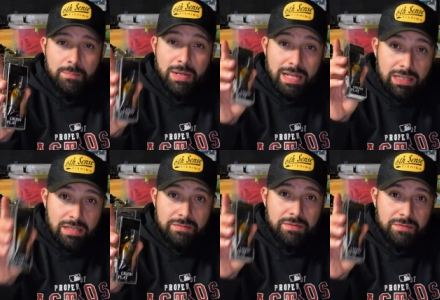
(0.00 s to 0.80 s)
But I
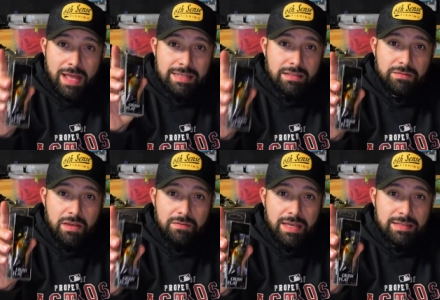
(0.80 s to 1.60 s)
love the flat
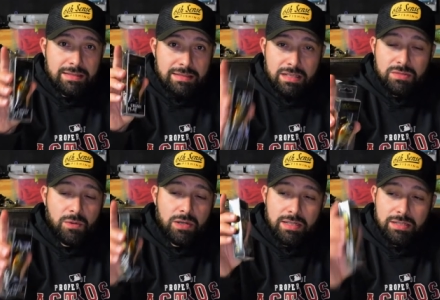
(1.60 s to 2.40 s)
75X. It does
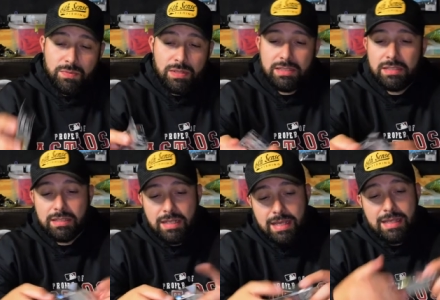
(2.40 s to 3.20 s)
work. It's really good.